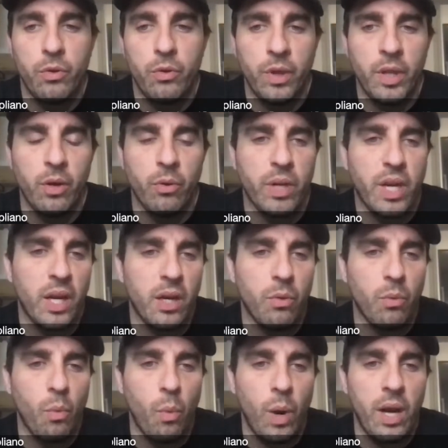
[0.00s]
you really don't
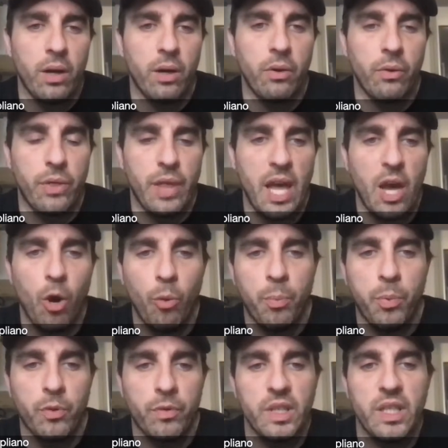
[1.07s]
care where the
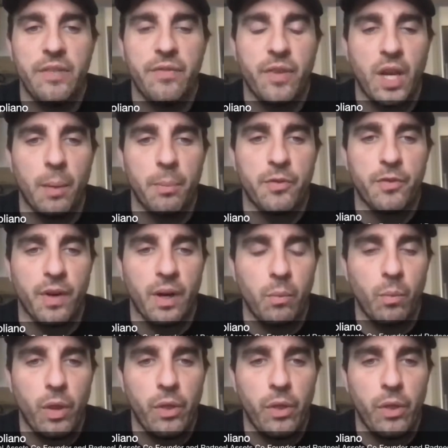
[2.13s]
help or relief comes from,